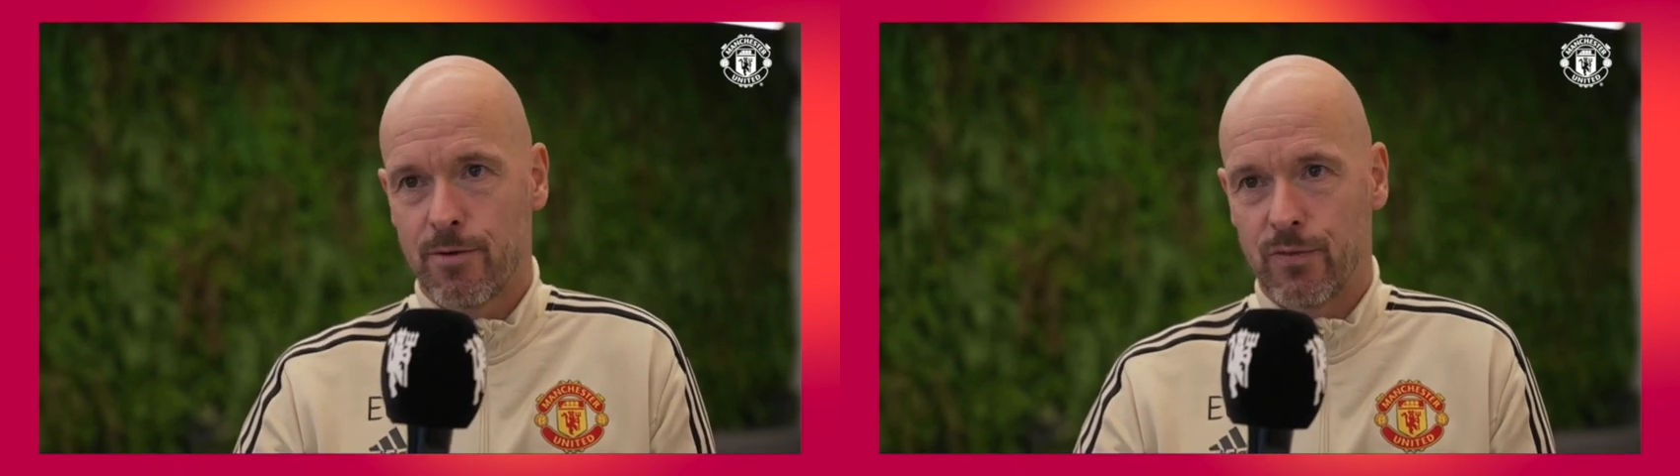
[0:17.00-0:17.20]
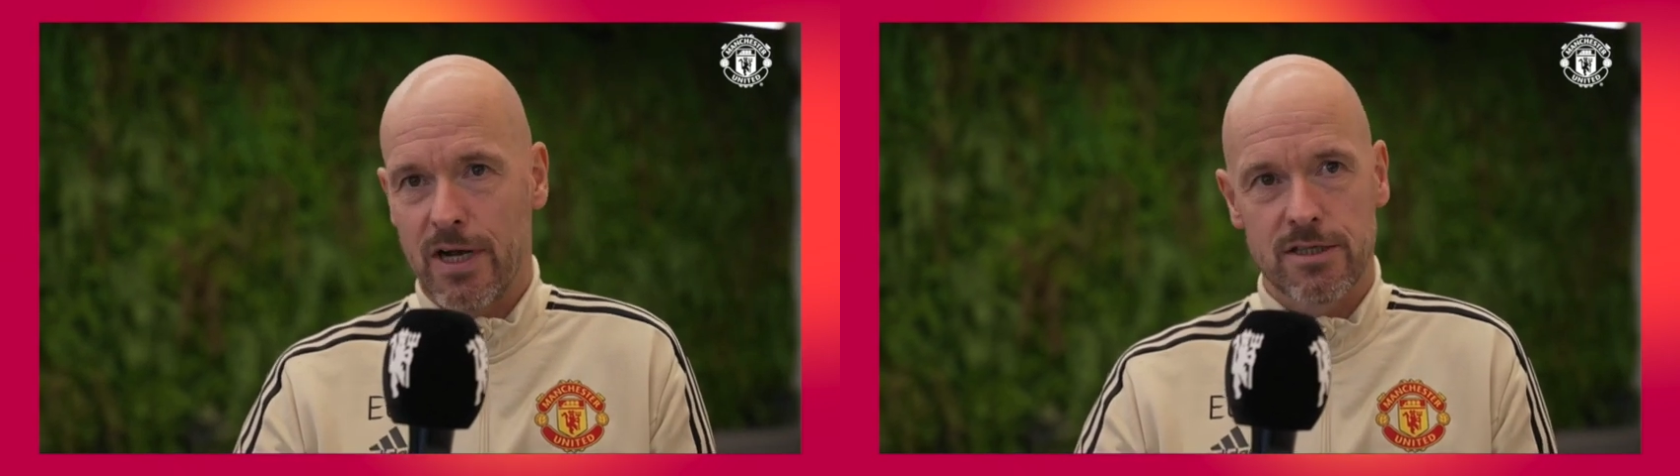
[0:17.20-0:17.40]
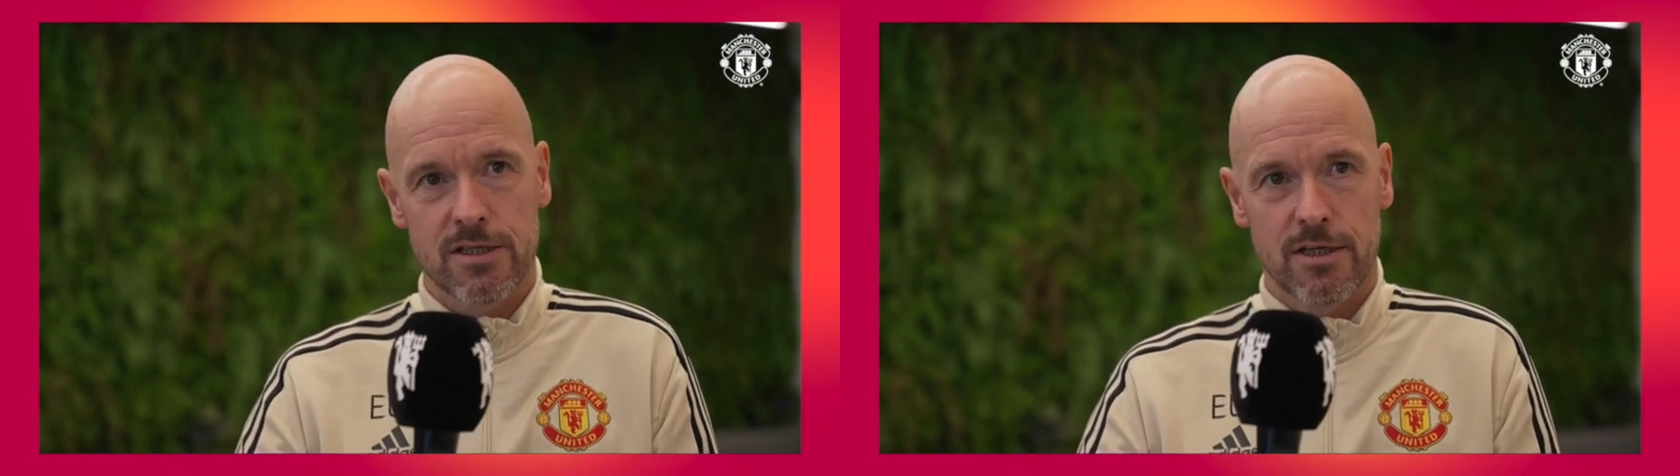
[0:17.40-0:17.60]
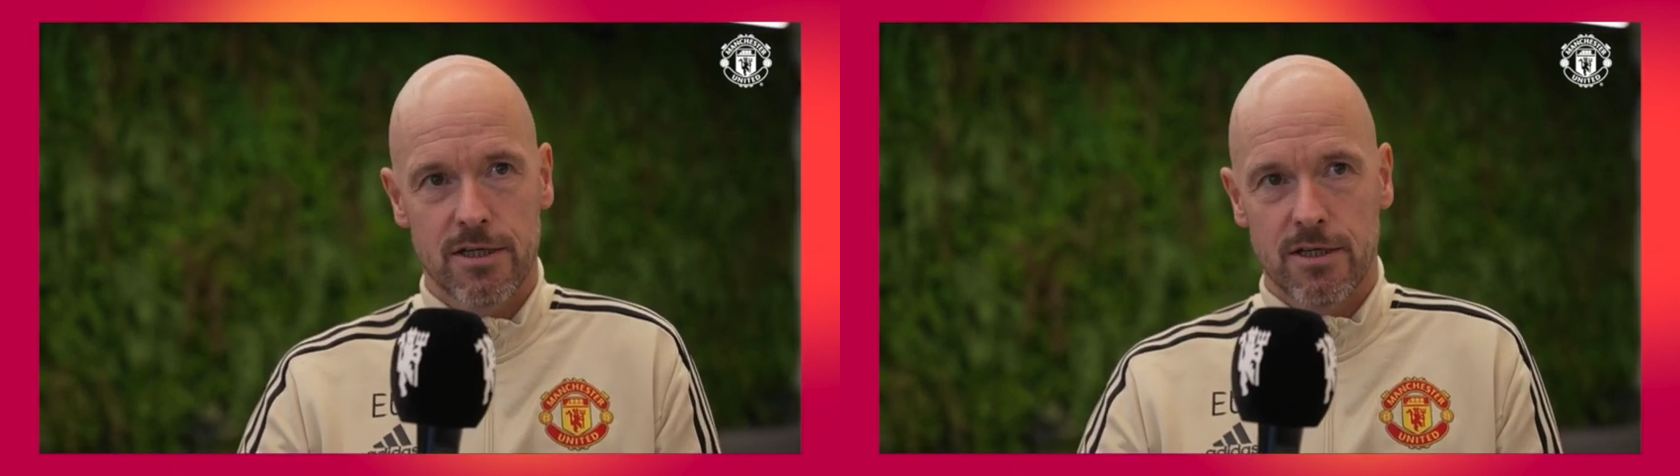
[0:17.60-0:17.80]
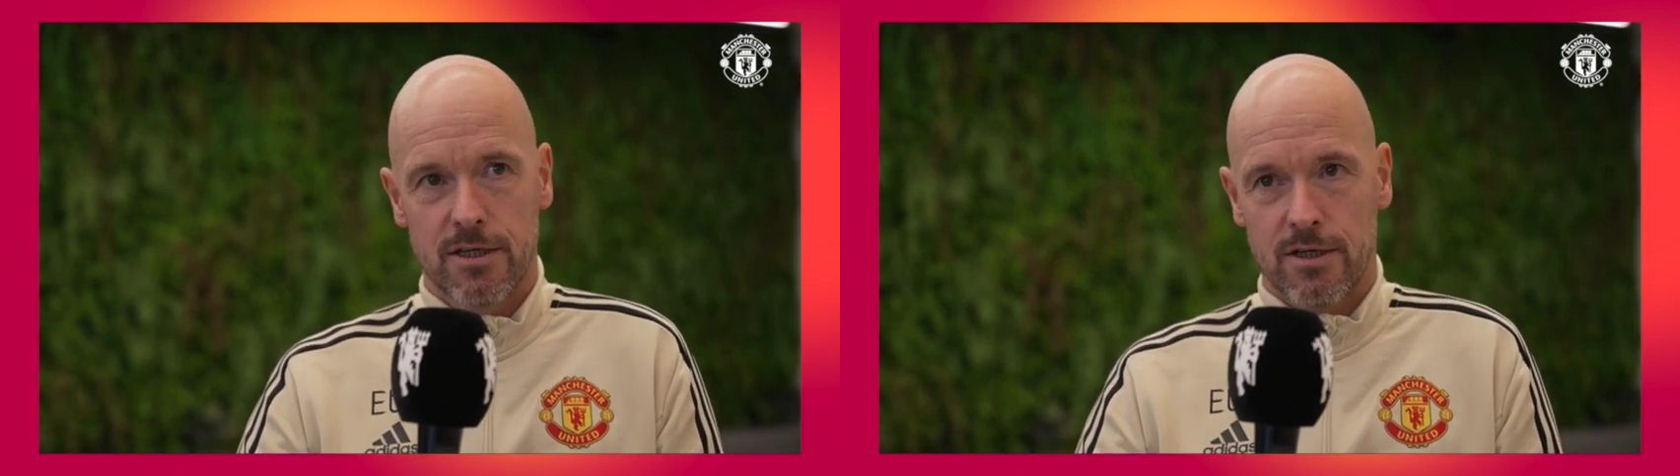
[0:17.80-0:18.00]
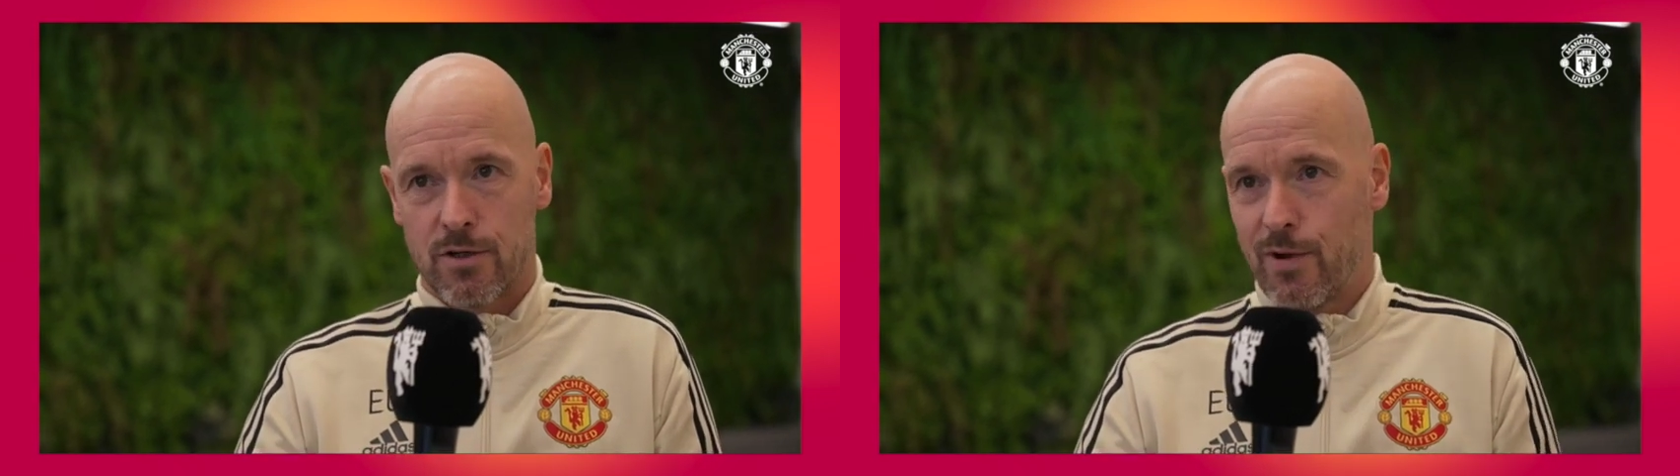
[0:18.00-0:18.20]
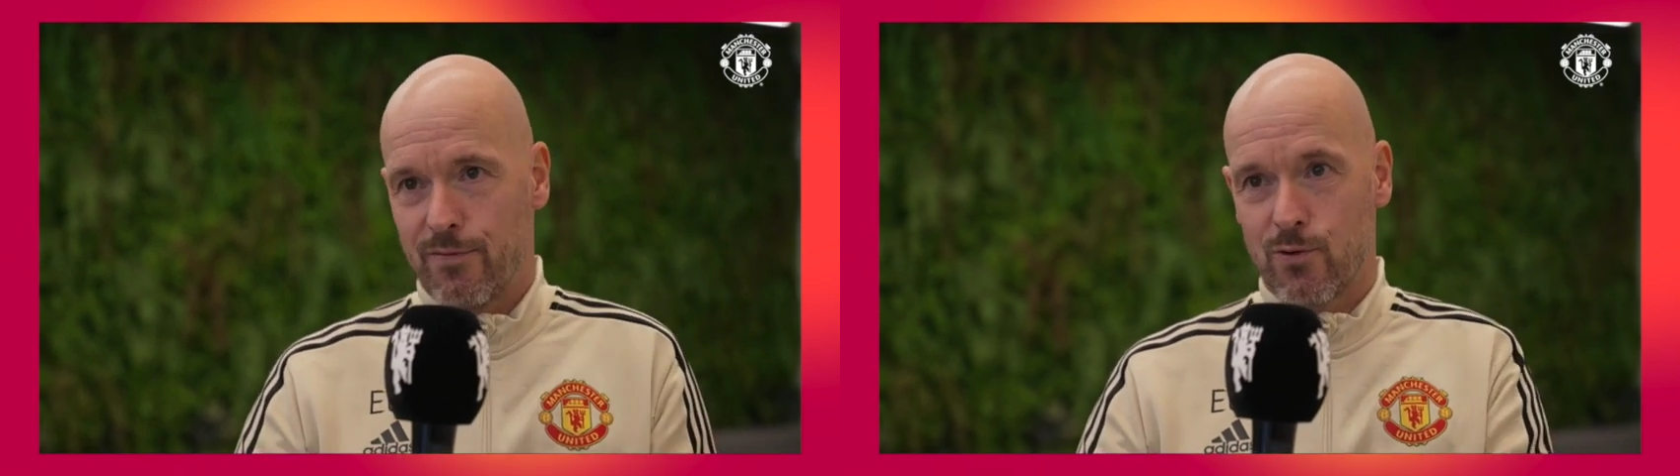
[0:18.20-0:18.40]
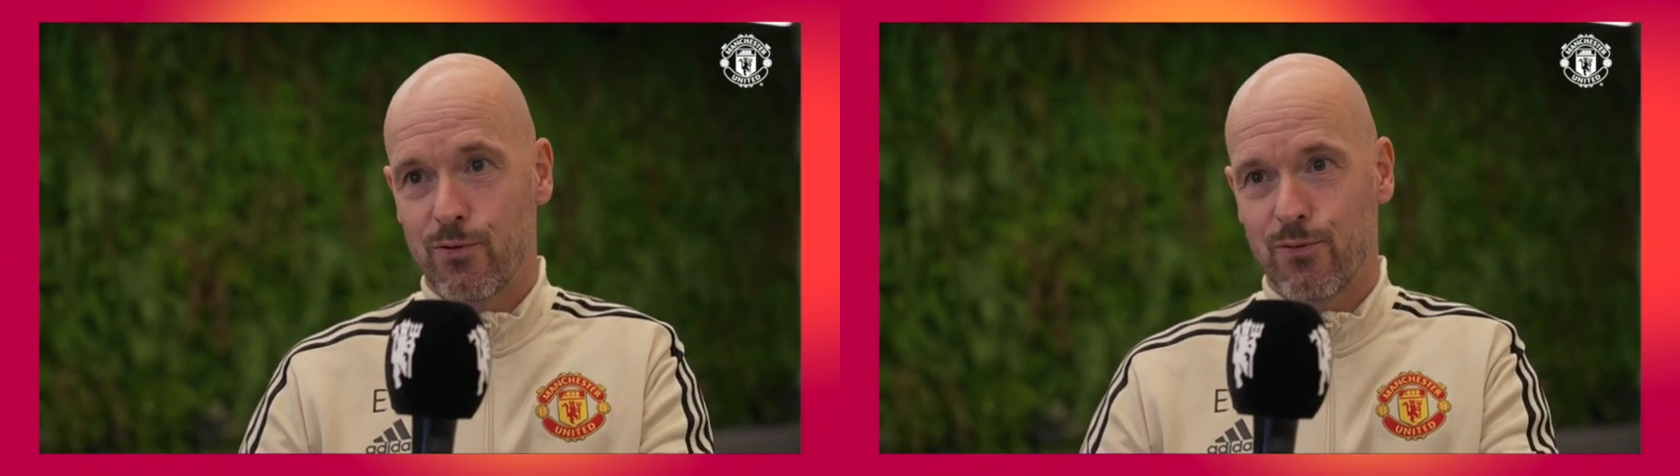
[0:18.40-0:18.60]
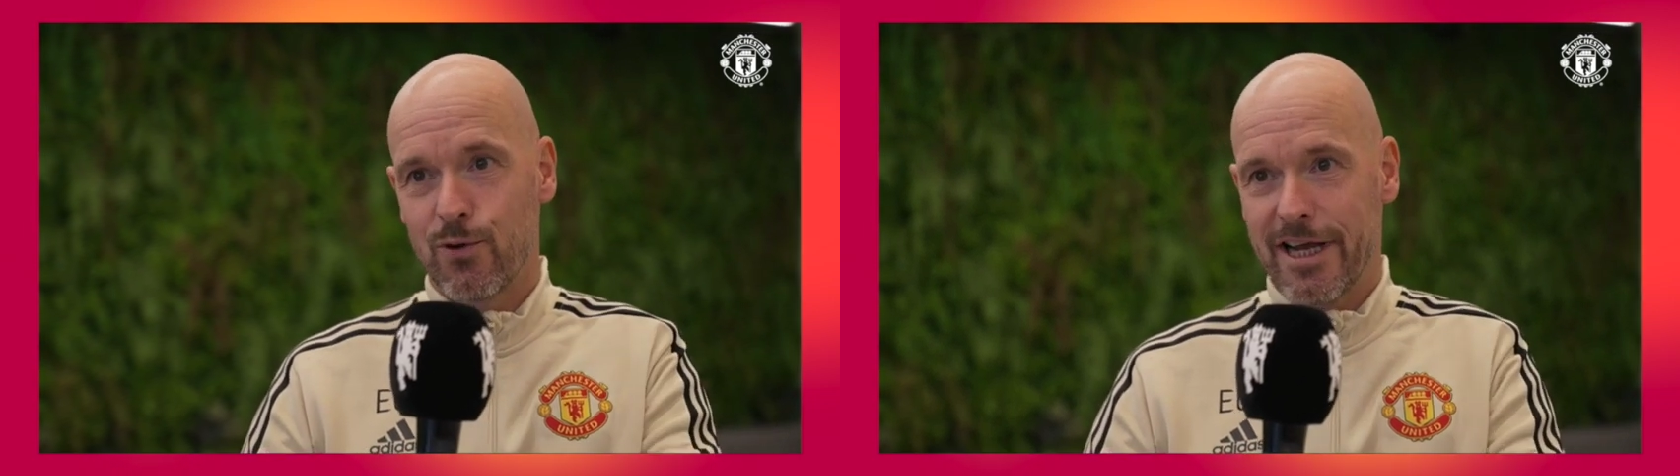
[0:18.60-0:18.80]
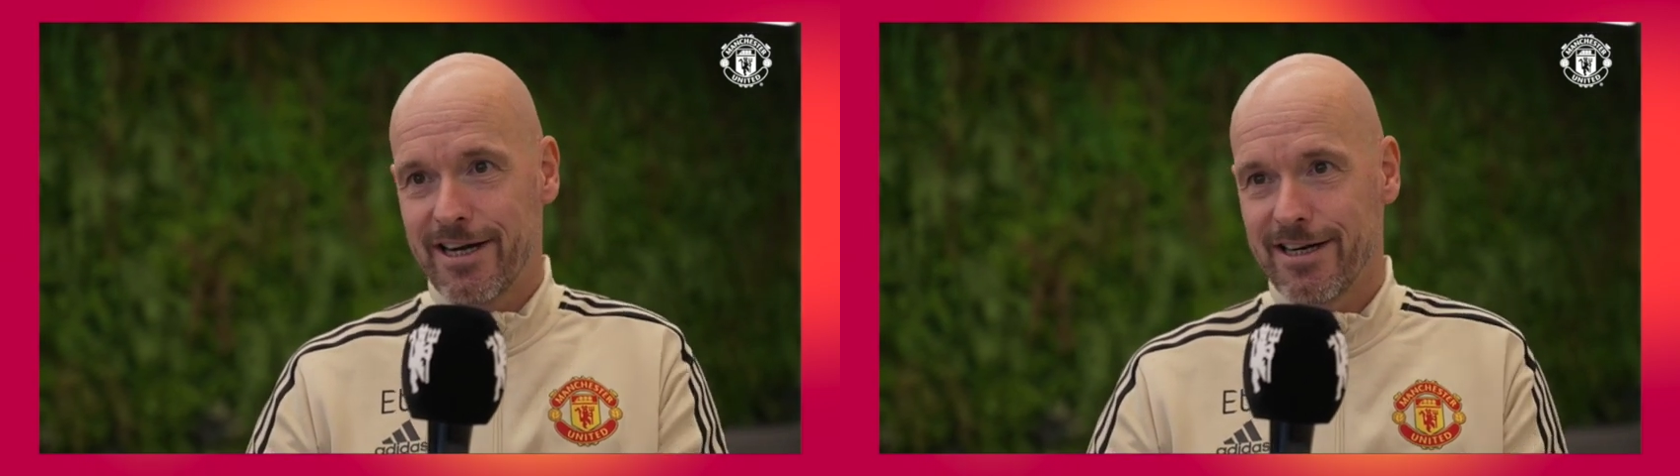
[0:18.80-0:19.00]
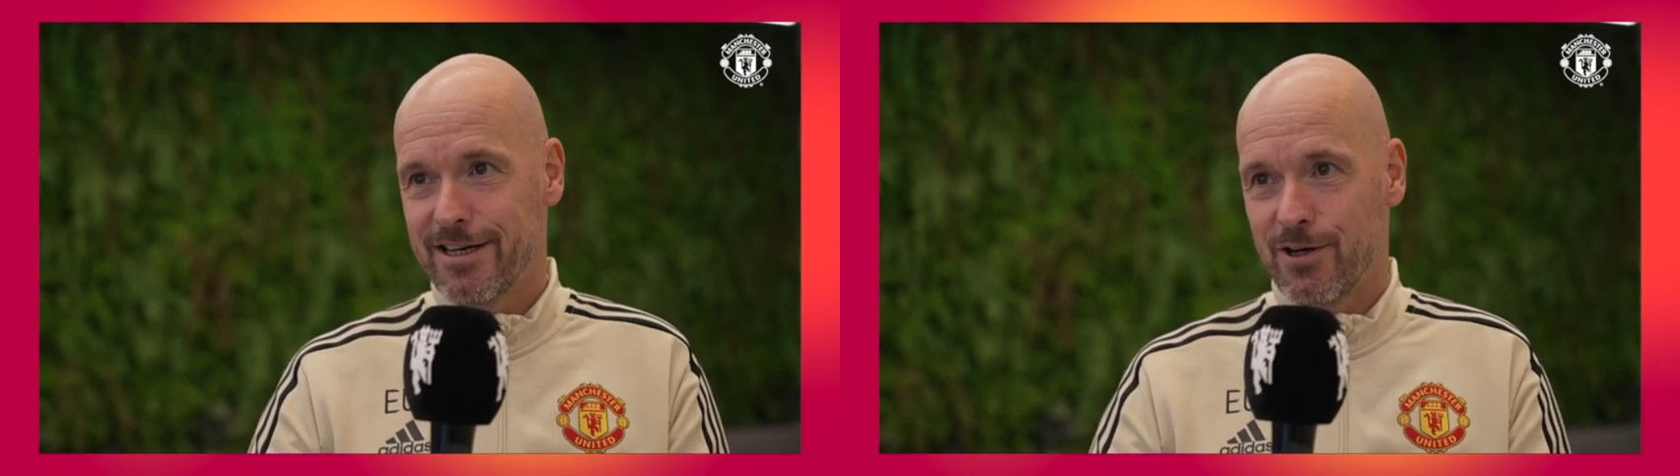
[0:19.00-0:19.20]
rest. We have a good food here.